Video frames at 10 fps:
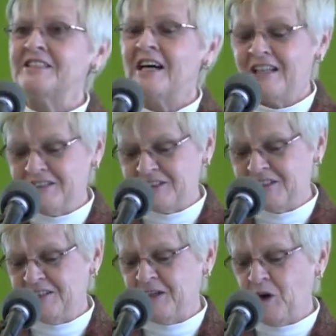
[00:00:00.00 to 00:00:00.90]

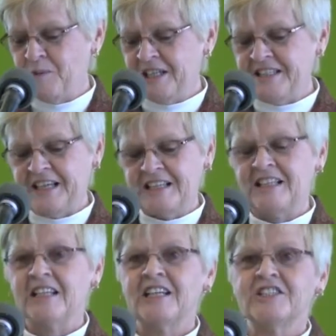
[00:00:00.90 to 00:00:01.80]
on the opening day
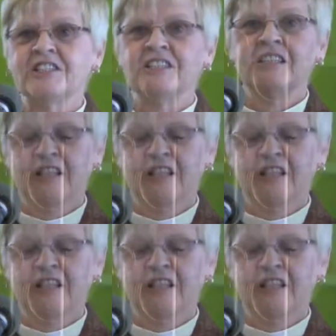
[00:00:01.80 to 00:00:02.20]
collection,